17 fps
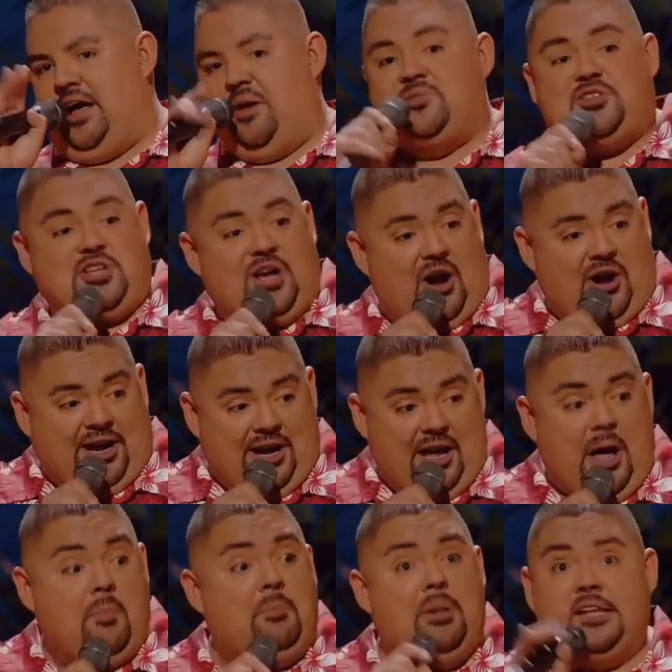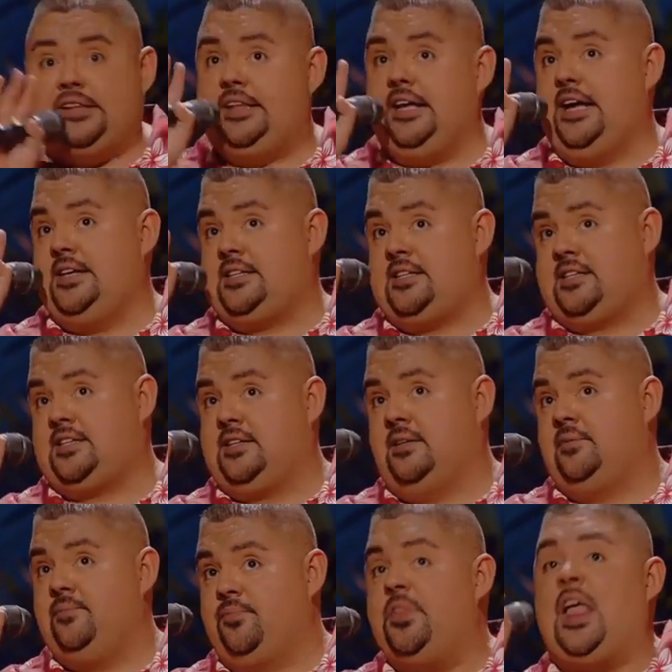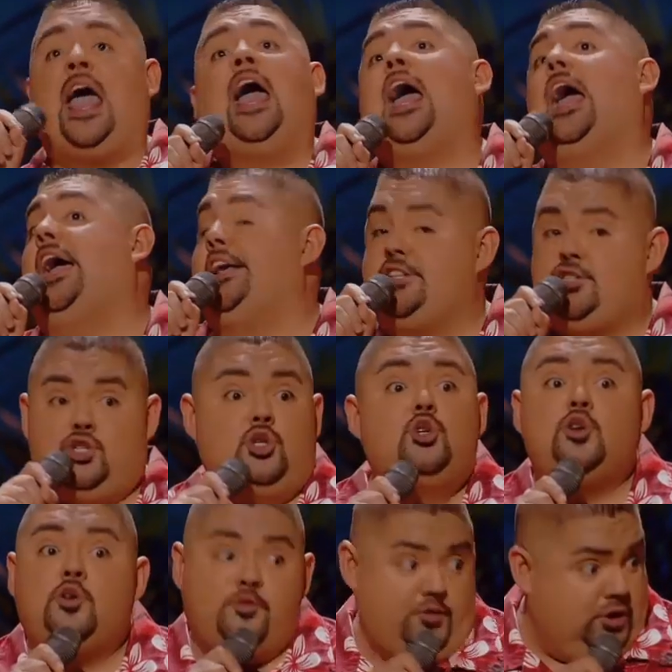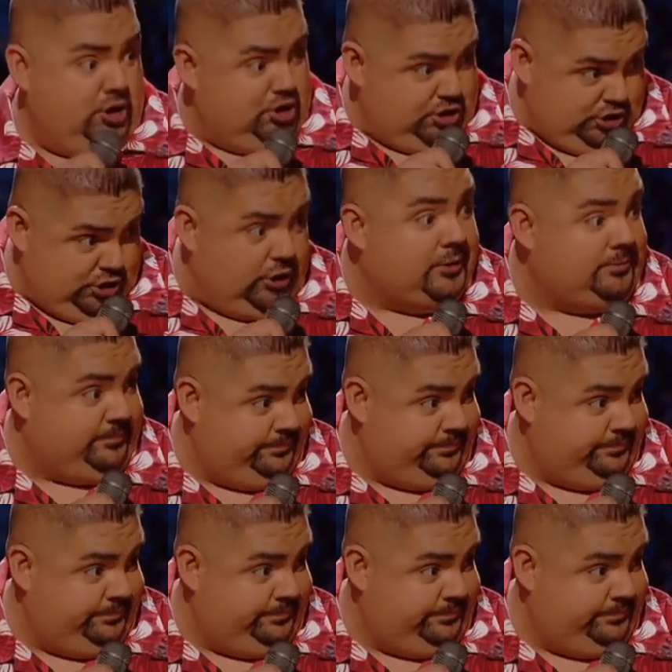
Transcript: sorry, but this is universal.